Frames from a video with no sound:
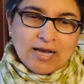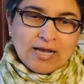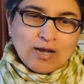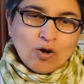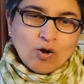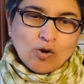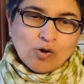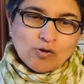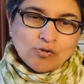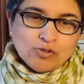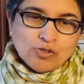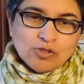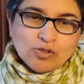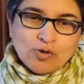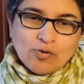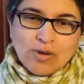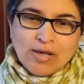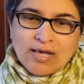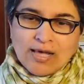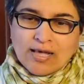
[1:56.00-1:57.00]
I
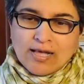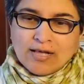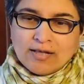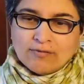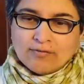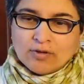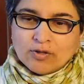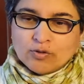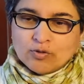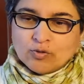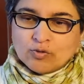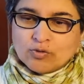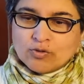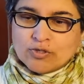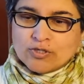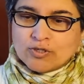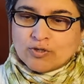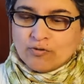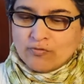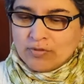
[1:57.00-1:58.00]
also have
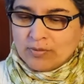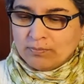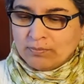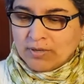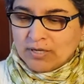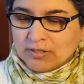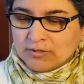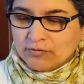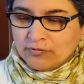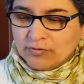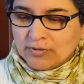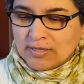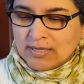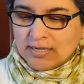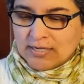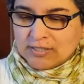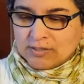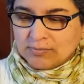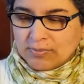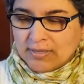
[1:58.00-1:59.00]
Lord of the
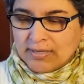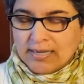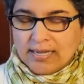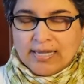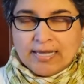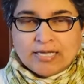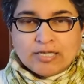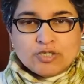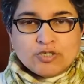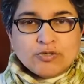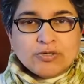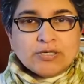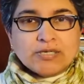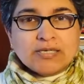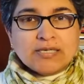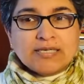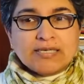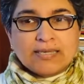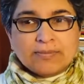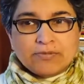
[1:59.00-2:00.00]
Butterflies by Andrea
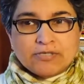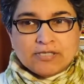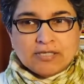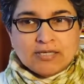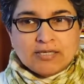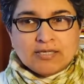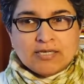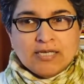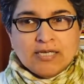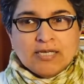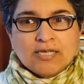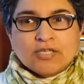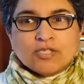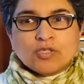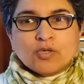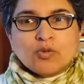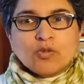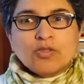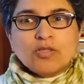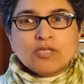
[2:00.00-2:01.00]
Gibson.
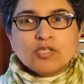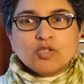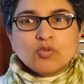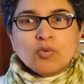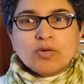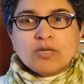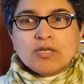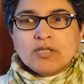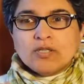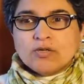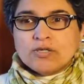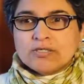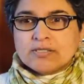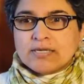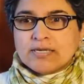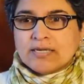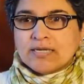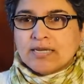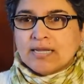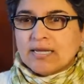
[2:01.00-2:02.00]
So this one looks
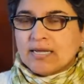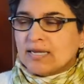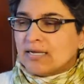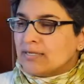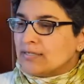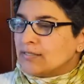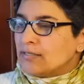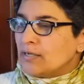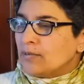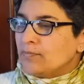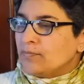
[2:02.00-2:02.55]
like it has a